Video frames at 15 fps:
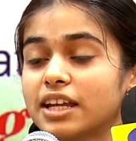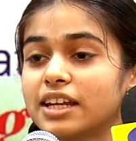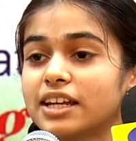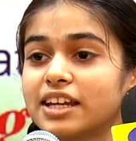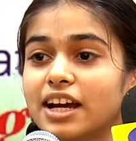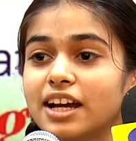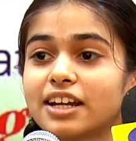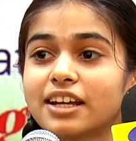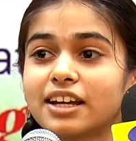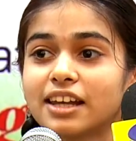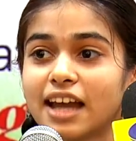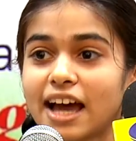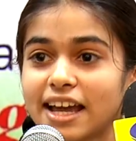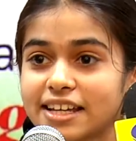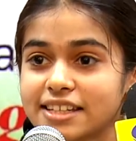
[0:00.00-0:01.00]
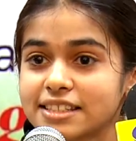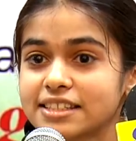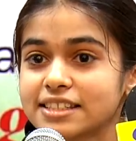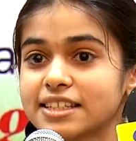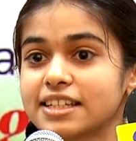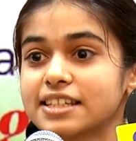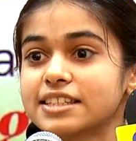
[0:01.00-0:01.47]
India
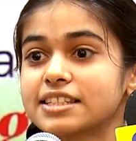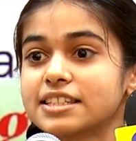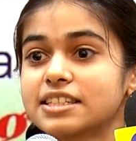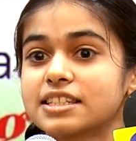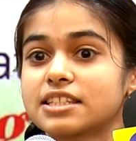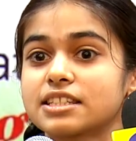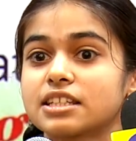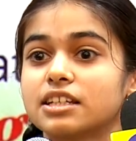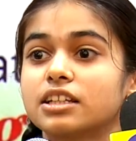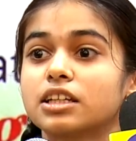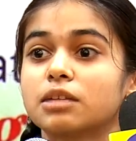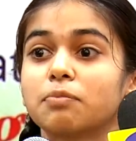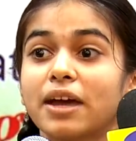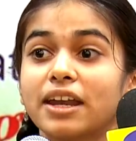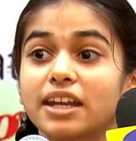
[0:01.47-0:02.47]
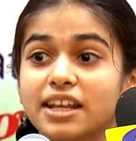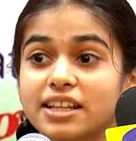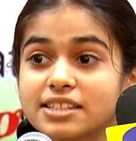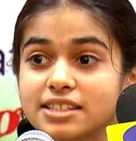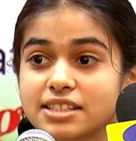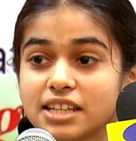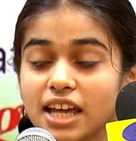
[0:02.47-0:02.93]
realize its
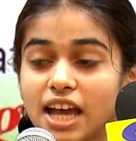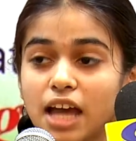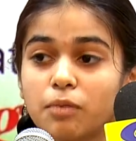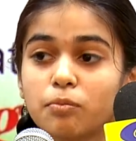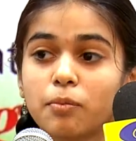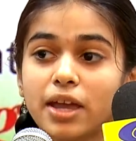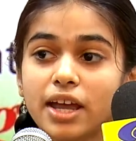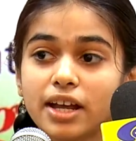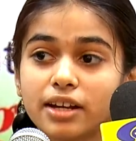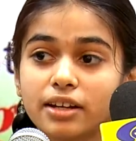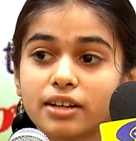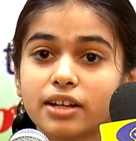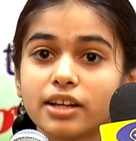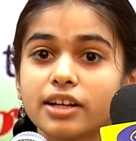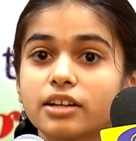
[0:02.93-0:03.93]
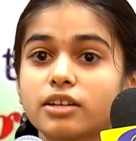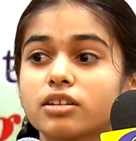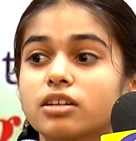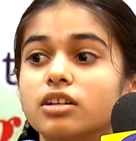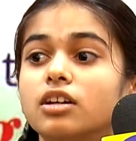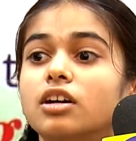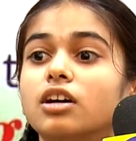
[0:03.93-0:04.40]
dependency and made it
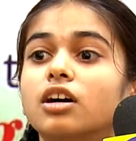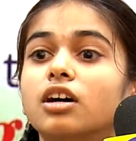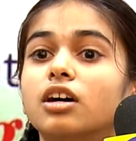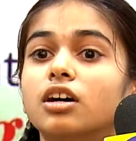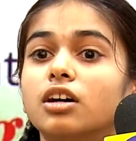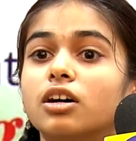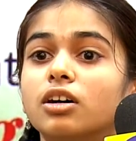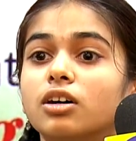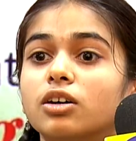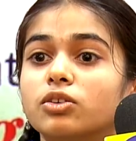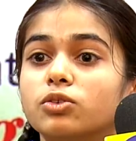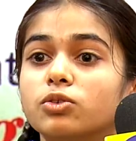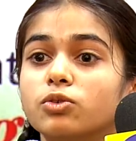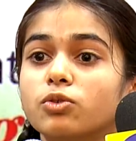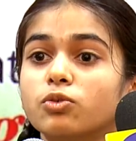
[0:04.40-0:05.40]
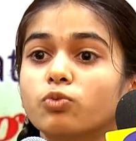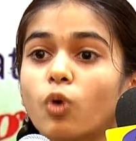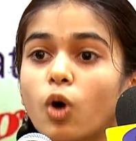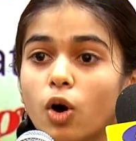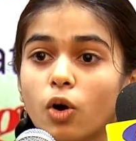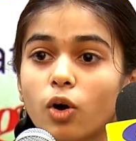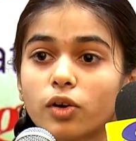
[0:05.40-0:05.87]
to
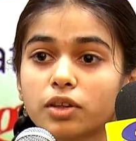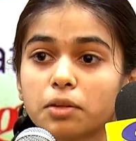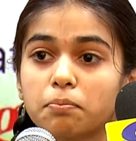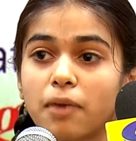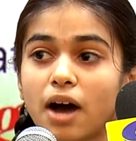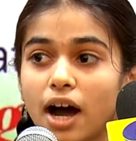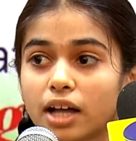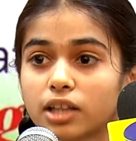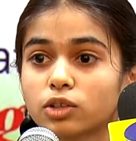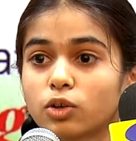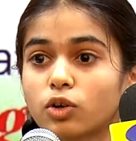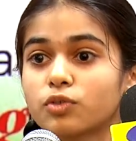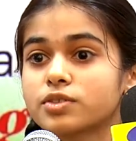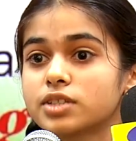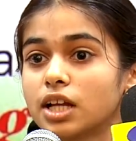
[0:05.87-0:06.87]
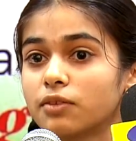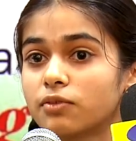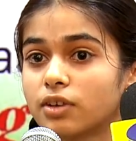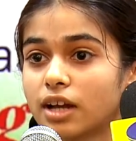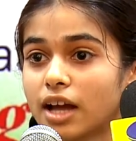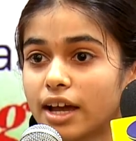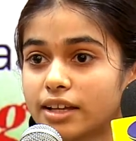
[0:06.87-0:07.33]
walk on the path of
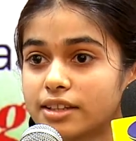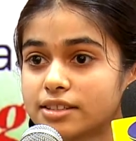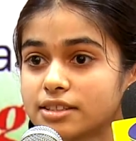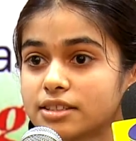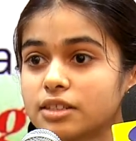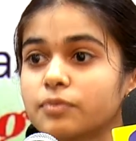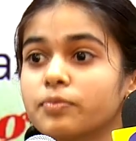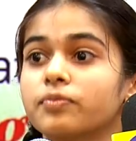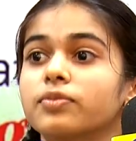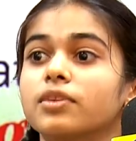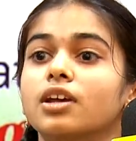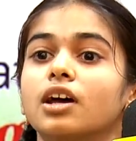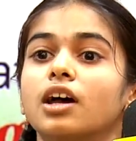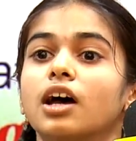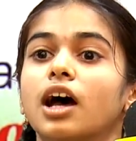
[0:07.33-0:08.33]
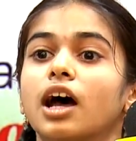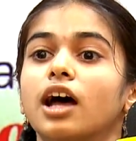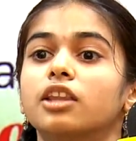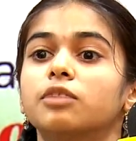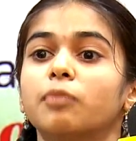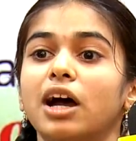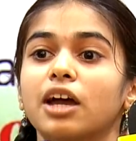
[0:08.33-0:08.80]
self-reliancy.
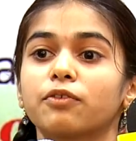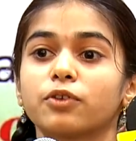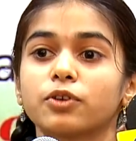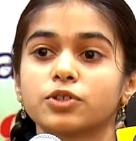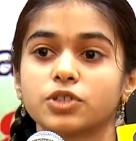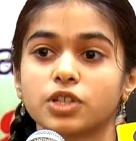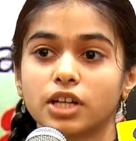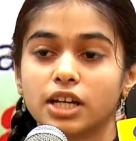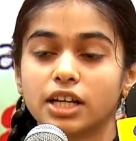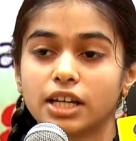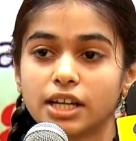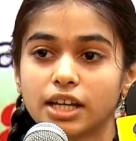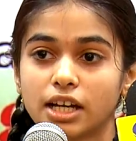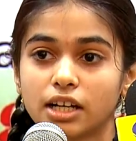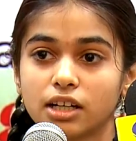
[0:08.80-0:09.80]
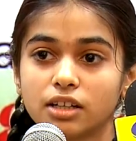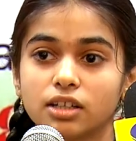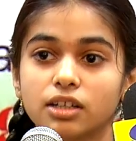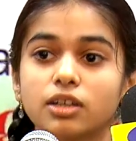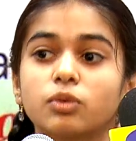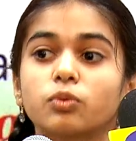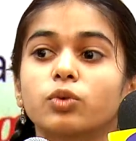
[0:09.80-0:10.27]
My future India
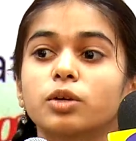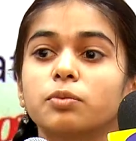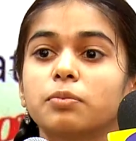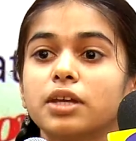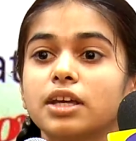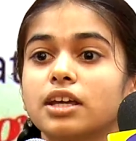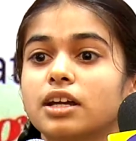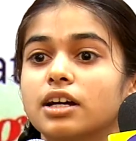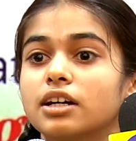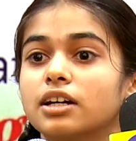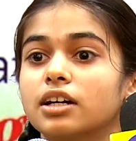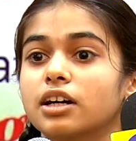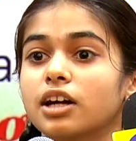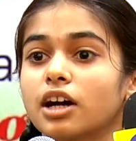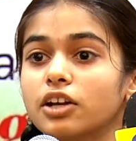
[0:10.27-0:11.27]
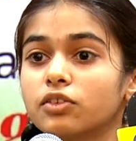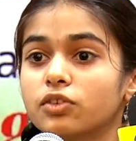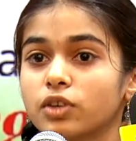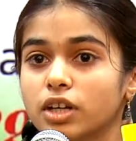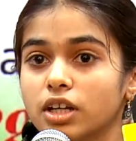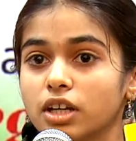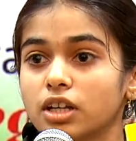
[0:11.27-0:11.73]
would be a
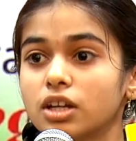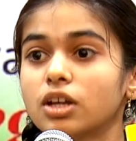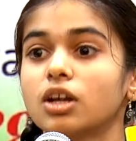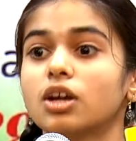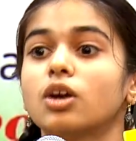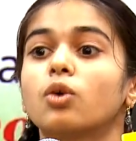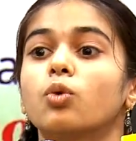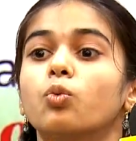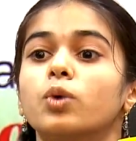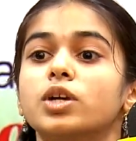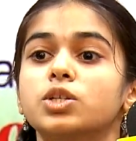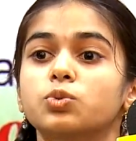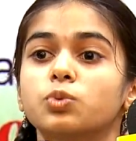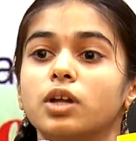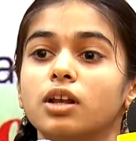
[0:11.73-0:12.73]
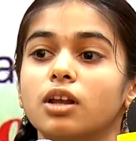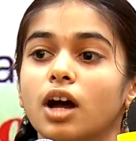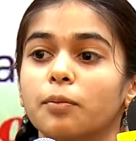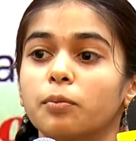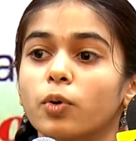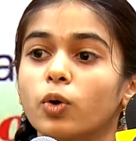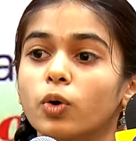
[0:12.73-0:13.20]
country which will
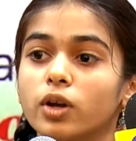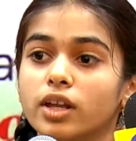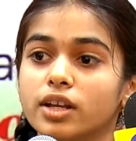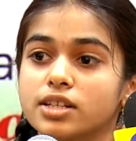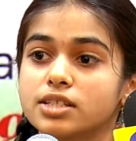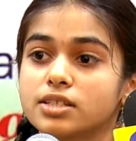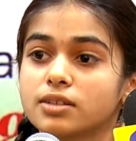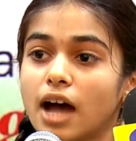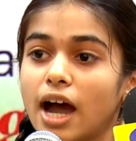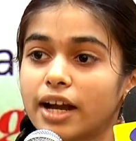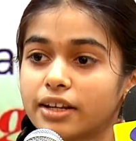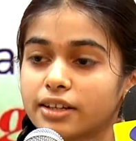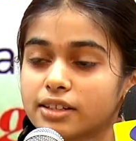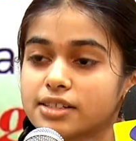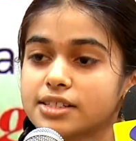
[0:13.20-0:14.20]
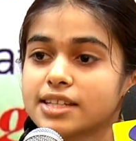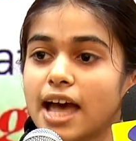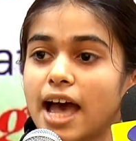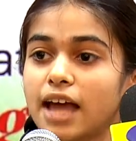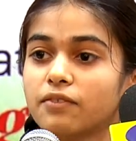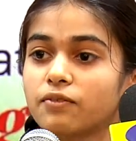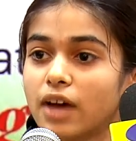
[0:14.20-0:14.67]
uphold its ideals
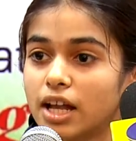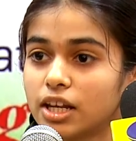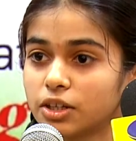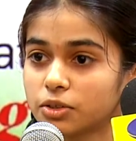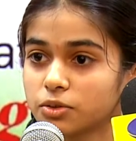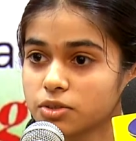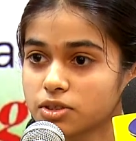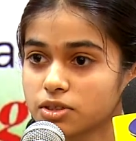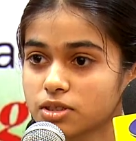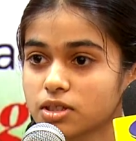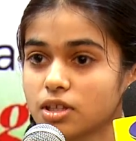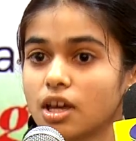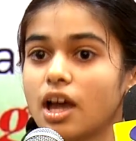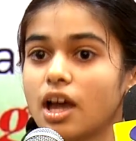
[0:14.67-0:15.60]
and values